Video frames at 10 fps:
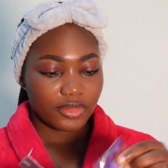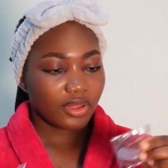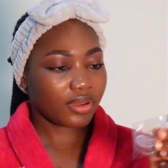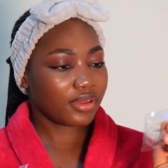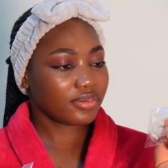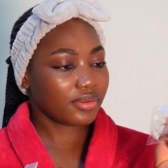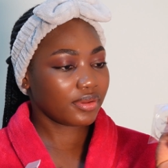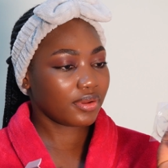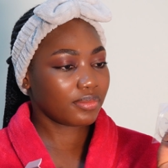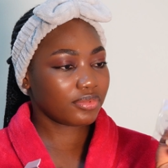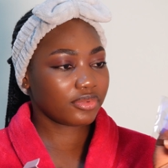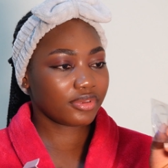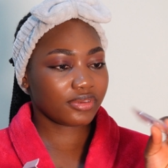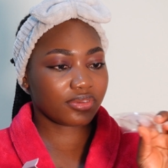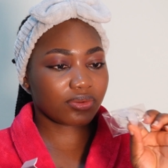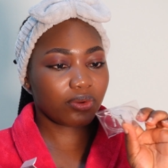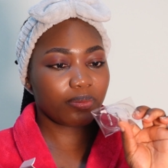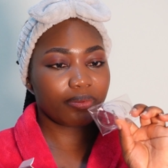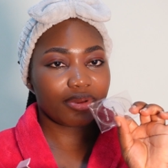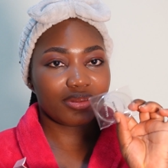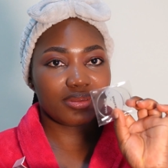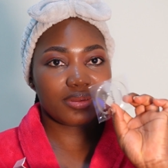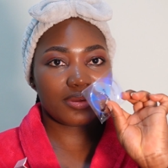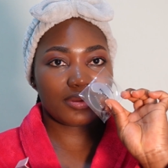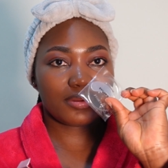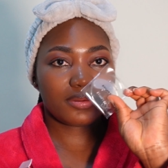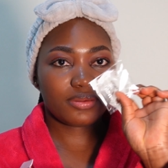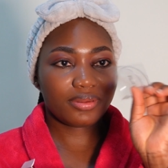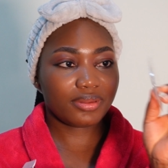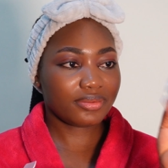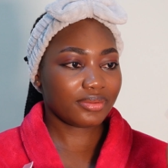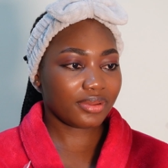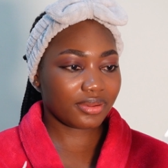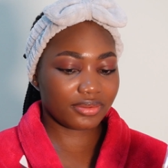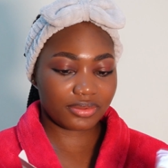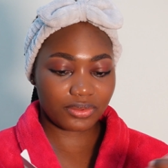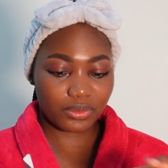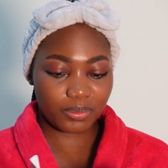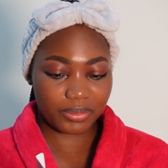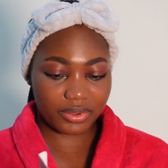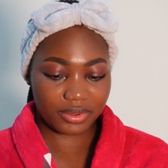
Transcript: Okay, so it comes with a scoop, I think, yeah. That's like a scoop.